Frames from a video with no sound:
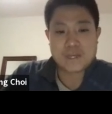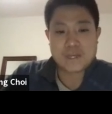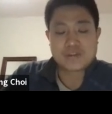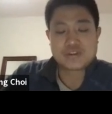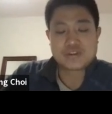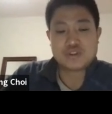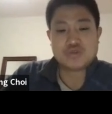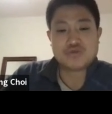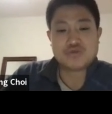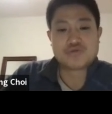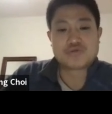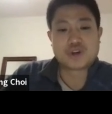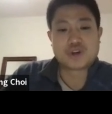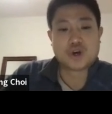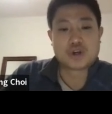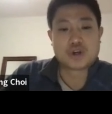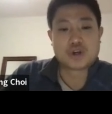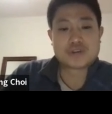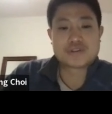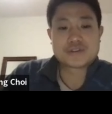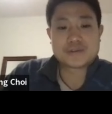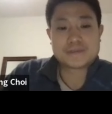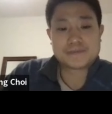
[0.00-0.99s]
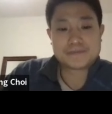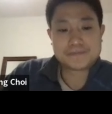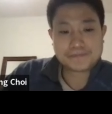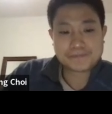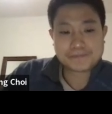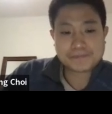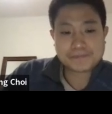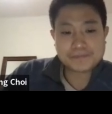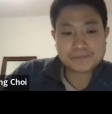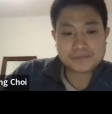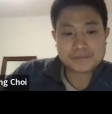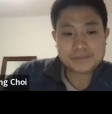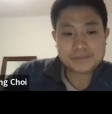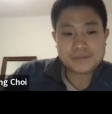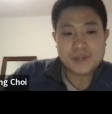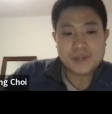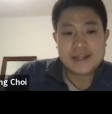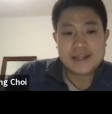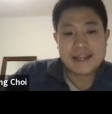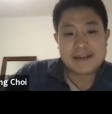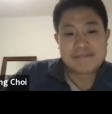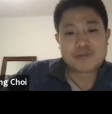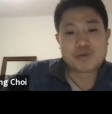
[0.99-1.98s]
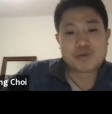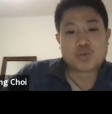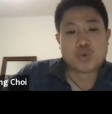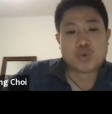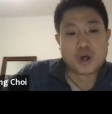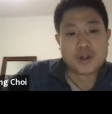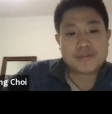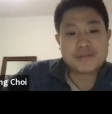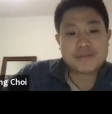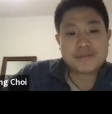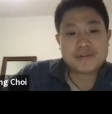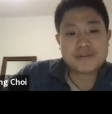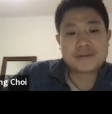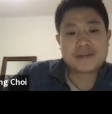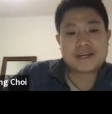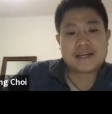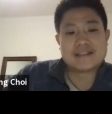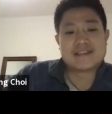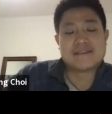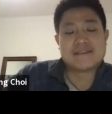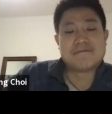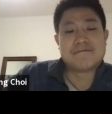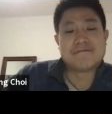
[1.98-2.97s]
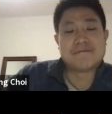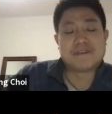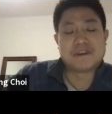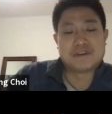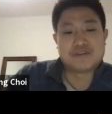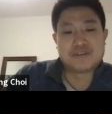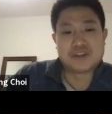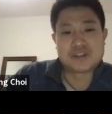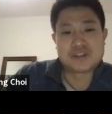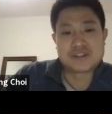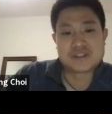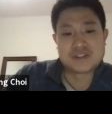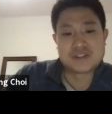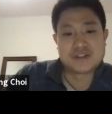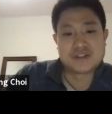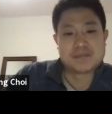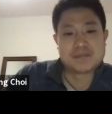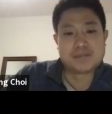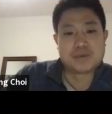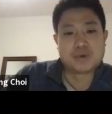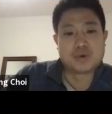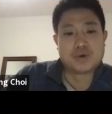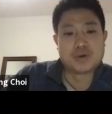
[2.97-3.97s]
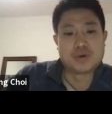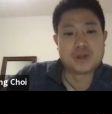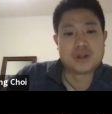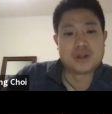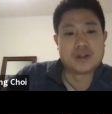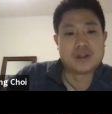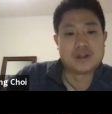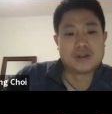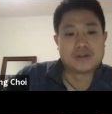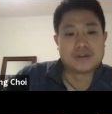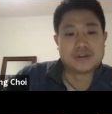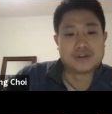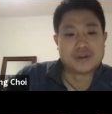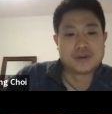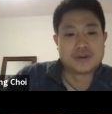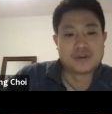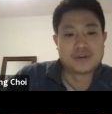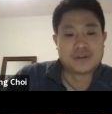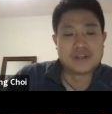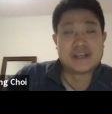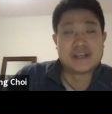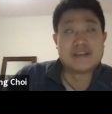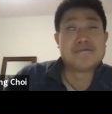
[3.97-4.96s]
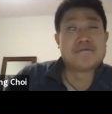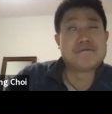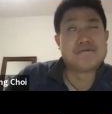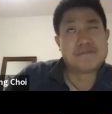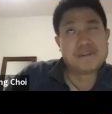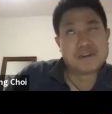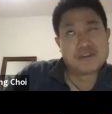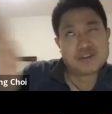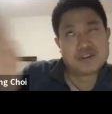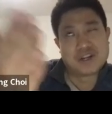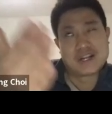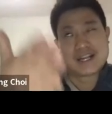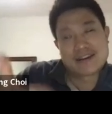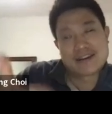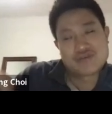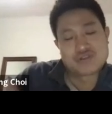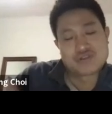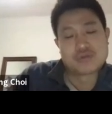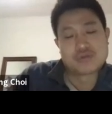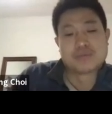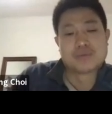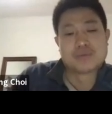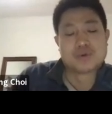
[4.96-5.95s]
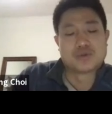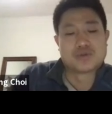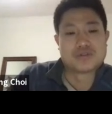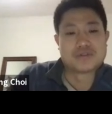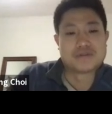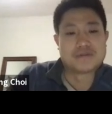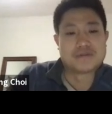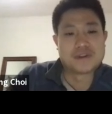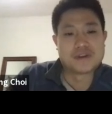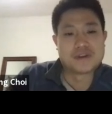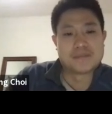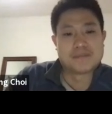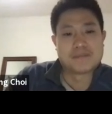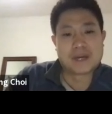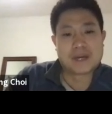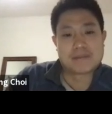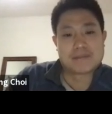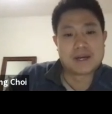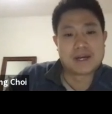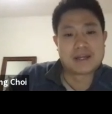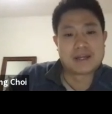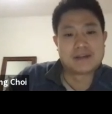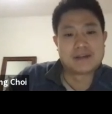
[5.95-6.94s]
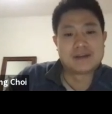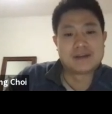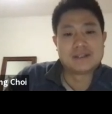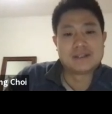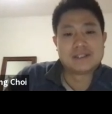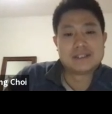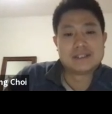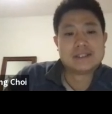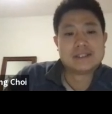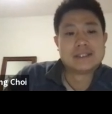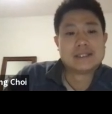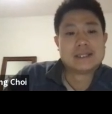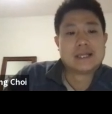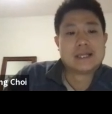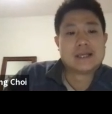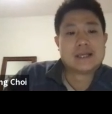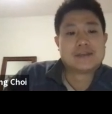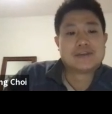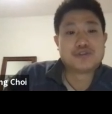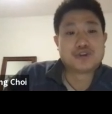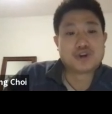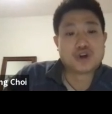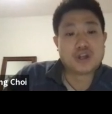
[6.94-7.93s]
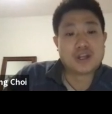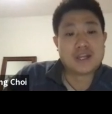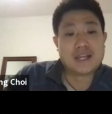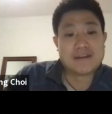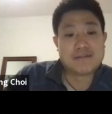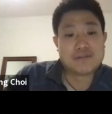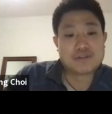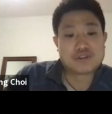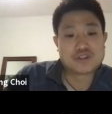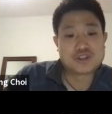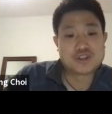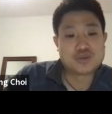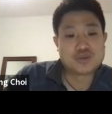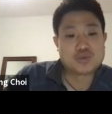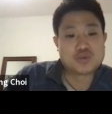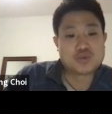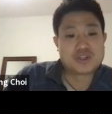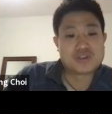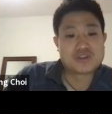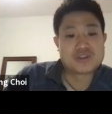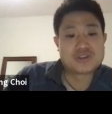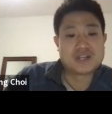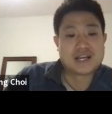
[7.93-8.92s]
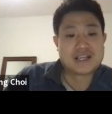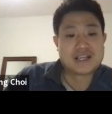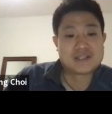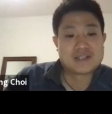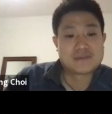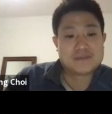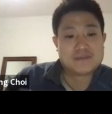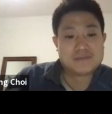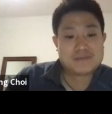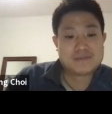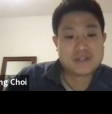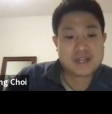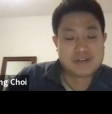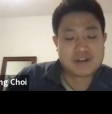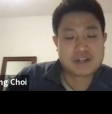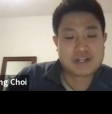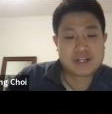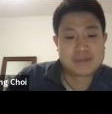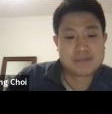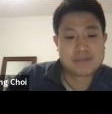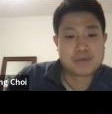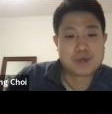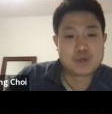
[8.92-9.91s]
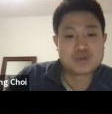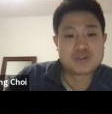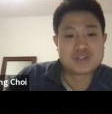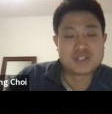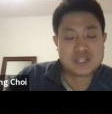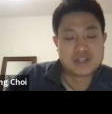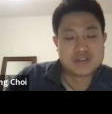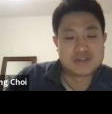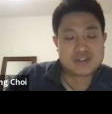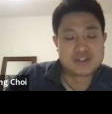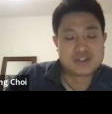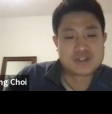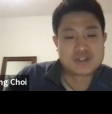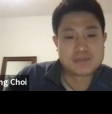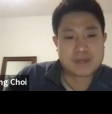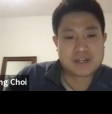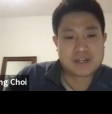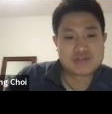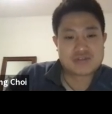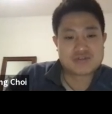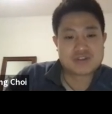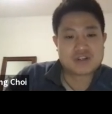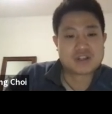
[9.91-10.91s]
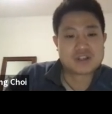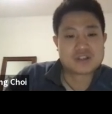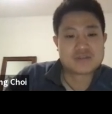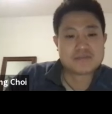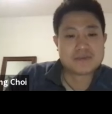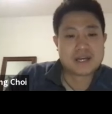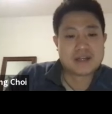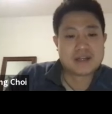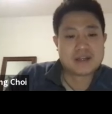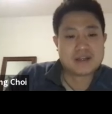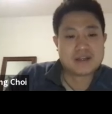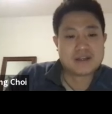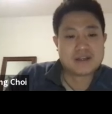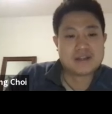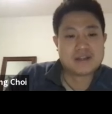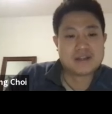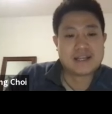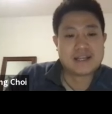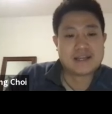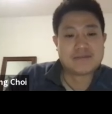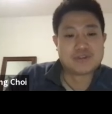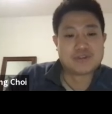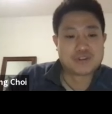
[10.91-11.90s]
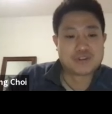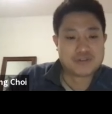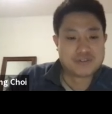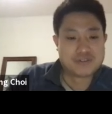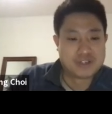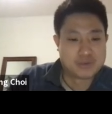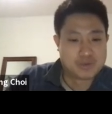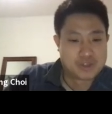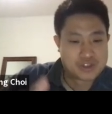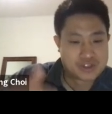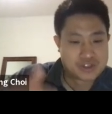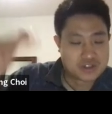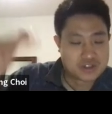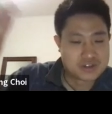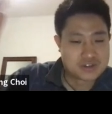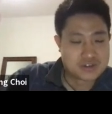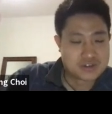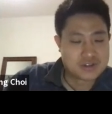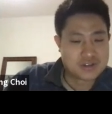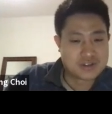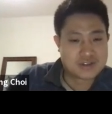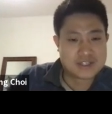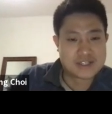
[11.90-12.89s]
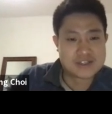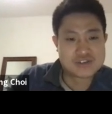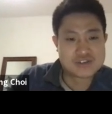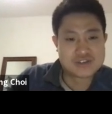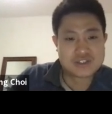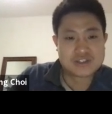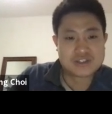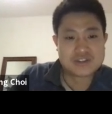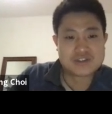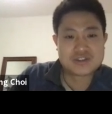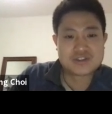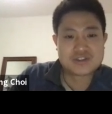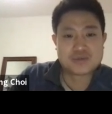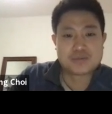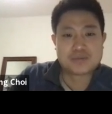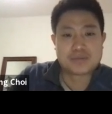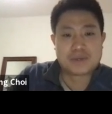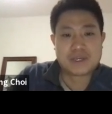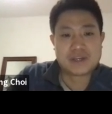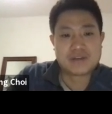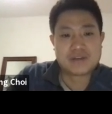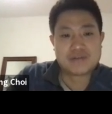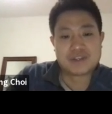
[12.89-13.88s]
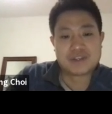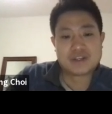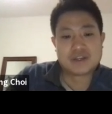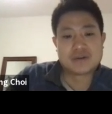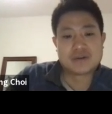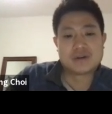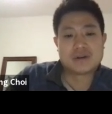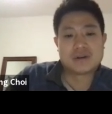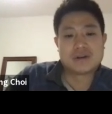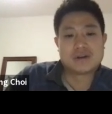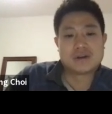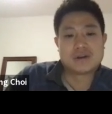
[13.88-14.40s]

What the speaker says: You've got level 1 that is inferior to the the inferolateral border of the pec minor. You've got level 2, which lies directly posterior to pectoralis minor, and then level 3, which is essentially superior